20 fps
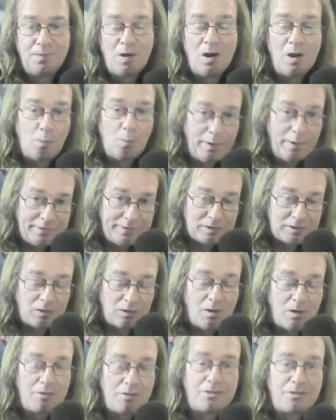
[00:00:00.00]
wet the
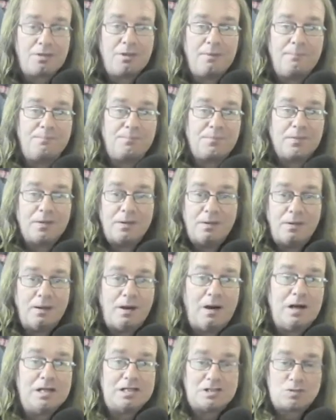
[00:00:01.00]
cloth, I
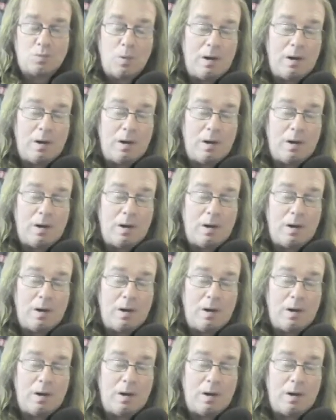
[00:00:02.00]
swung